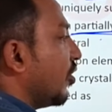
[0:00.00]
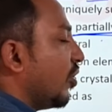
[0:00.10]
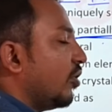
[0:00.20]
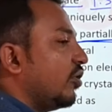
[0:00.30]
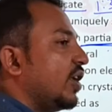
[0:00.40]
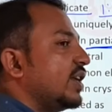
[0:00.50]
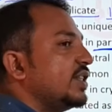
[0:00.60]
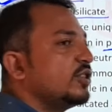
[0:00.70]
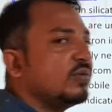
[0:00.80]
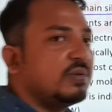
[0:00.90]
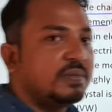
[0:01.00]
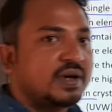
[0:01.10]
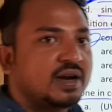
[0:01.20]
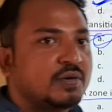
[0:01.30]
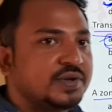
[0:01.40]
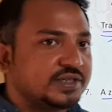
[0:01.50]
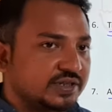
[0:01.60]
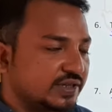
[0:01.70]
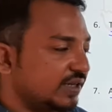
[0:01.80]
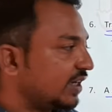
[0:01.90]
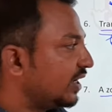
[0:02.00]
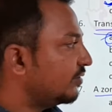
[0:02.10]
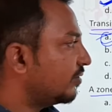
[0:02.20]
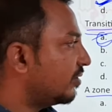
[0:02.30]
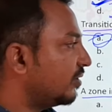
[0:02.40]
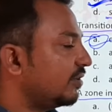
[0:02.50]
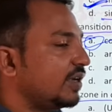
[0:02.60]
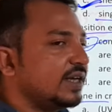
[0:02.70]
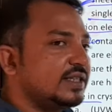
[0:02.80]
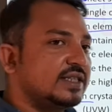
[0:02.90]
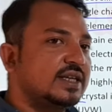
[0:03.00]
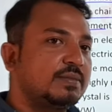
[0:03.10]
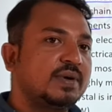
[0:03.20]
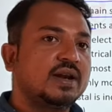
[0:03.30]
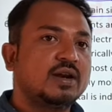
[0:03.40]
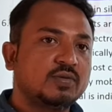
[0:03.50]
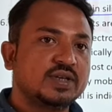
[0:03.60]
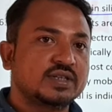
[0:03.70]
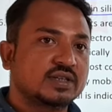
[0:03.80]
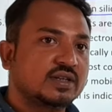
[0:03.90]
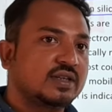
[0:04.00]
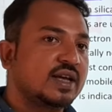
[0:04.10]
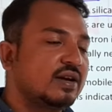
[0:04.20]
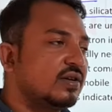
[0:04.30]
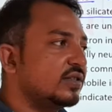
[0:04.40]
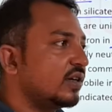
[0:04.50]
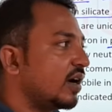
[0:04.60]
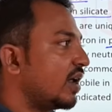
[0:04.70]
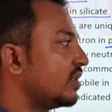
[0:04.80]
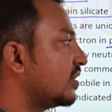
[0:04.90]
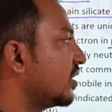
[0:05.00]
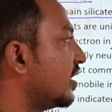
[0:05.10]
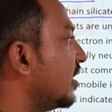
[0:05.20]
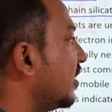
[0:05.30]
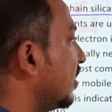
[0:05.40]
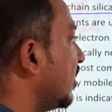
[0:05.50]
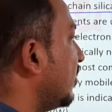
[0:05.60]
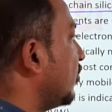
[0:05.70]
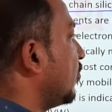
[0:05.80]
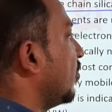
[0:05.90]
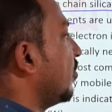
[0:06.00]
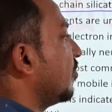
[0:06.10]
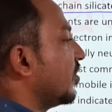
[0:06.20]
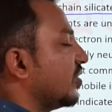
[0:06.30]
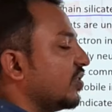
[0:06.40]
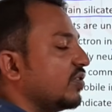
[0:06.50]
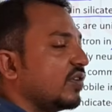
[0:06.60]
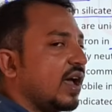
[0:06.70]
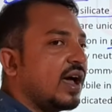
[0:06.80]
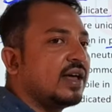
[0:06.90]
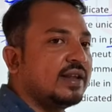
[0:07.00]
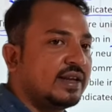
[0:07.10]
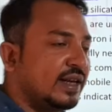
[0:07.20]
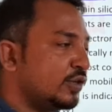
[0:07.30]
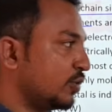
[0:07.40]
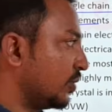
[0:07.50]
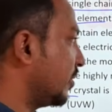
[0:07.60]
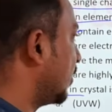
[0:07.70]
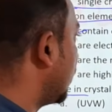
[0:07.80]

All the edges will be parallel to each other. If all the edges are parallel to each other, they are considered as these four faces are in a zone.